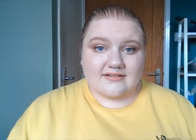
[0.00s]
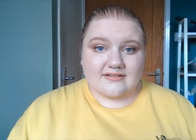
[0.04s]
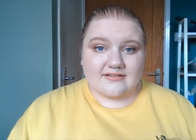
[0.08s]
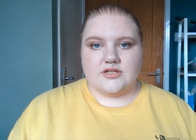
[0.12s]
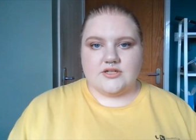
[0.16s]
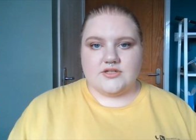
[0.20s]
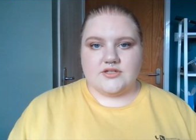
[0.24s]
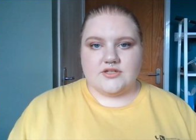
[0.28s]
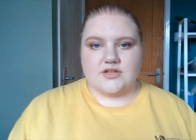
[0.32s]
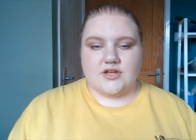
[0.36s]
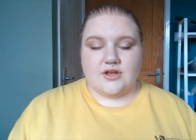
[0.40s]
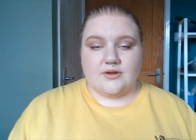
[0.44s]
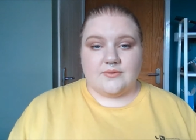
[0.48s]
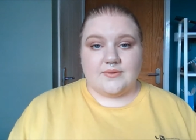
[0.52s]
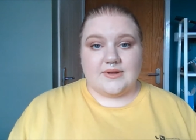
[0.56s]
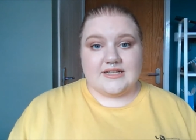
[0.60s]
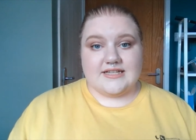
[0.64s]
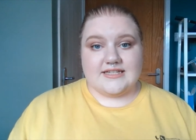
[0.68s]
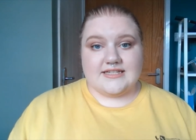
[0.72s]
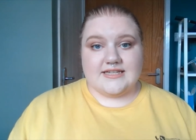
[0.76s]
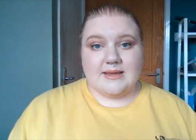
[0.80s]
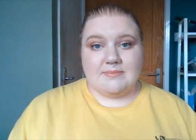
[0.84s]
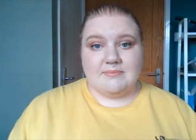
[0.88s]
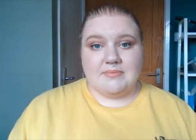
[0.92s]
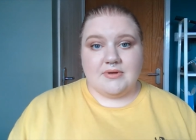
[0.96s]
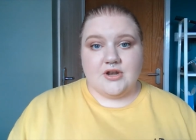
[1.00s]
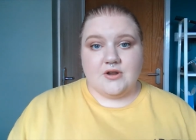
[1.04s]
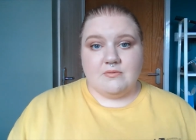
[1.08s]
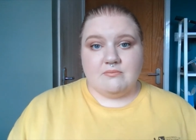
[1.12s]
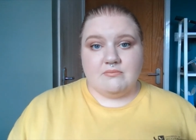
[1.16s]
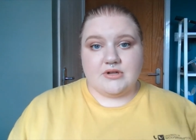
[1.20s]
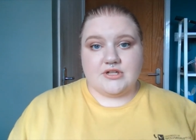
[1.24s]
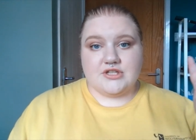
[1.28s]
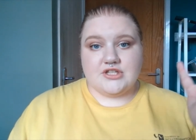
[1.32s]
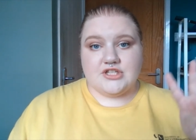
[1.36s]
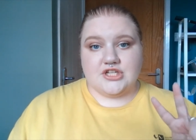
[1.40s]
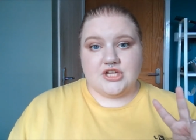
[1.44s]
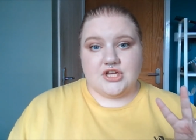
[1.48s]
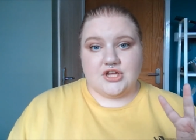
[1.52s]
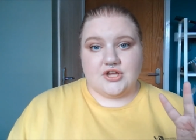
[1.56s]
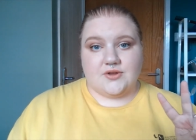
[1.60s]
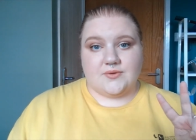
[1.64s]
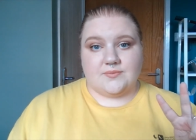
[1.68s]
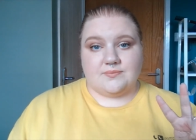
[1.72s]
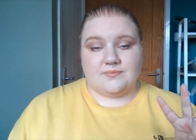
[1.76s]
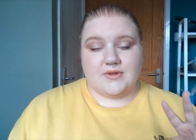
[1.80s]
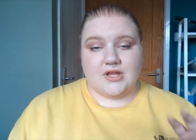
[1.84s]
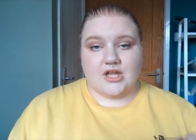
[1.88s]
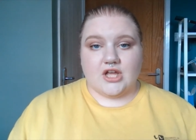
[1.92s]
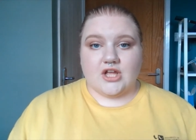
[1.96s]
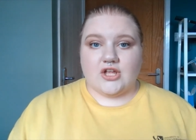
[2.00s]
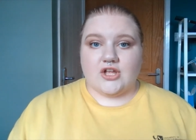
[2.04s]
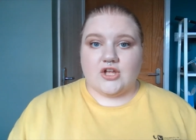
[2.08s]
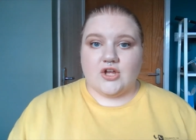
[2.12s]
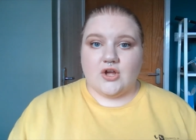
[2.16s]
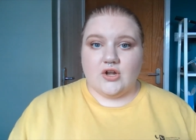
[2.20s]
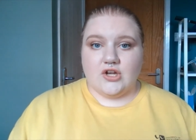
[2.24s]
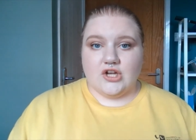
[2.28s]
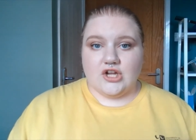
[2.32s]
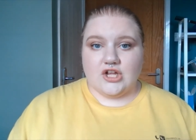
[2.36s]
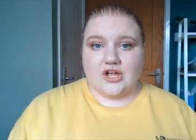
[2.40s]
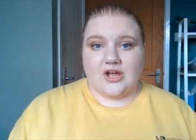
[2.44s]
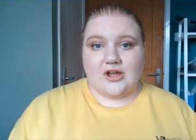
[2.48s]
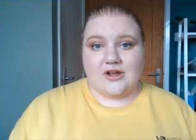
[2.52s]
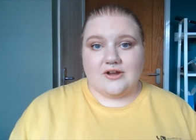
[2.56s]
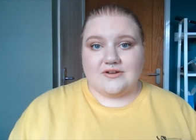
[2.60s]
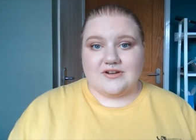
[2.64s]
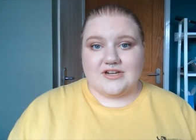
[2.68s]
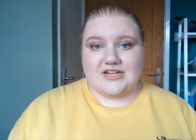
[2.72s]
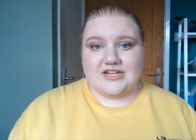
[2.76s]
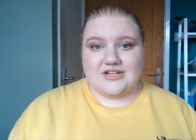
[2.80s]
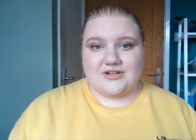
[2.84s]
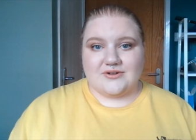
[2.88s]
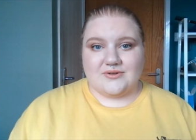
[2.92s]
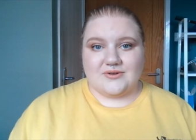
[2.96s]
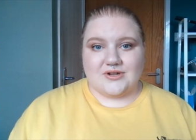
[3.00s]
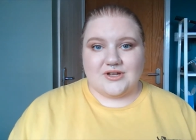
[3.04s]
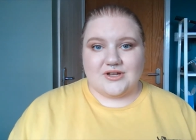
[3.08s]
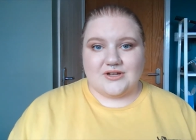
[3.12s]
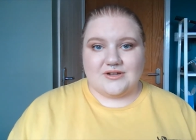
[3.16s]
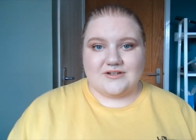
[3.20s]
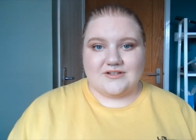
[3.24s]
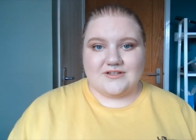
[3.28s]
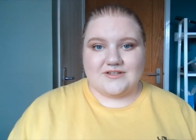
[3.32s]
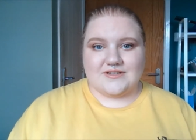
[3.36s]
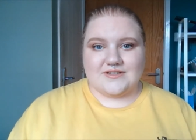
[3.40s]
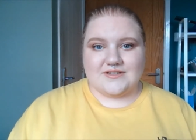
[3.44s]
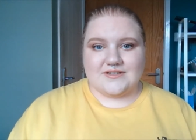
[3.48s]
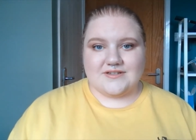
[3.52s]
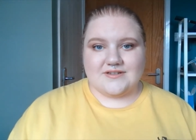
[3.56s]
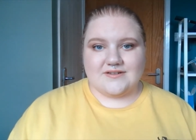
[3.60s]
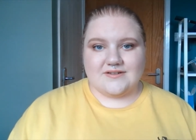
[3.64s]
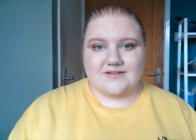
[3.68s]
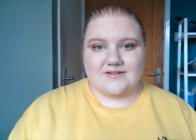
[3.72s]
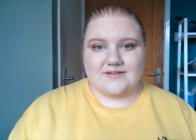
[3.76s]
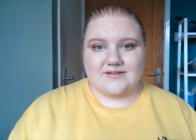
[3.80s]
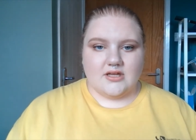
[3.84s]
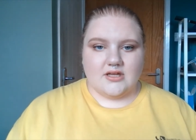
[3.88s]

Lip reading: So tip number 2, colour coding your notes.